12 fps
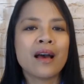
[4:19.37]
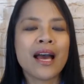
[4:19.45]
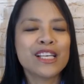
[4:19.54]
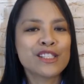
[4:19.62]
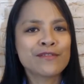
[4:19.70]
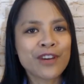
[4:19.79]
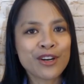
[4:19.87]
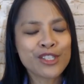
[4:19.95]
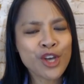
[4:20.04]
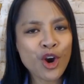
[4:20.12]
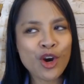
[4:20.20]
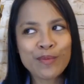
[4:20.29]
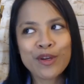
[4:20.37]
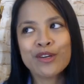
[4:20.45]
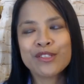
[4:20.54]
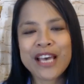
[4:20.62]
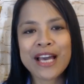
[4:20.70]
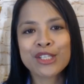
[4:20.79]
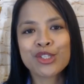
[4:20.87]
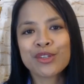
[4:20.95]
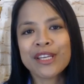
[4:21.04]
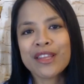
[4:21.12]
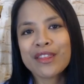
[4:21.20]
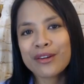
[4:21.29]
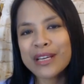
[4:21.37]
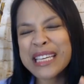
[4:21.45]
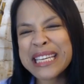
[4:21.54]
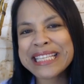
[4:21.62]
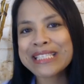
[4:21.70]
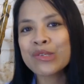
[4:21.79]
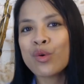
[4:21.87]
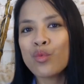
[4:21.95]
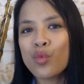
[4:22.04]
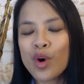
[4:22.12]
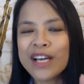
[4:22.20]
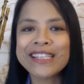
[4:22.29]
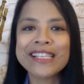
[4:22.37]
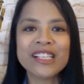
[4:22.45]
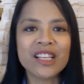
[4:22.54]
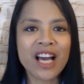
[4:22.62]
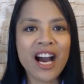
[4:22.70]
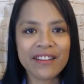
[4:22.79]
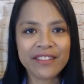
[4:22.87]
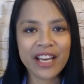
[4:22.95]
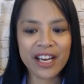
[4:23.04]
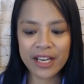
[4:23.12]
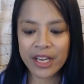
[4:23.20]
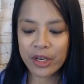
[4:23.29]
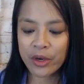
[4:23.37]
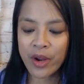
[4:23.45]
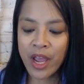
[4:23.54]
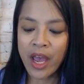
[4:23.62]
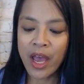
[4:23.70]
As far as harm goes, actually, there is one little caveat here.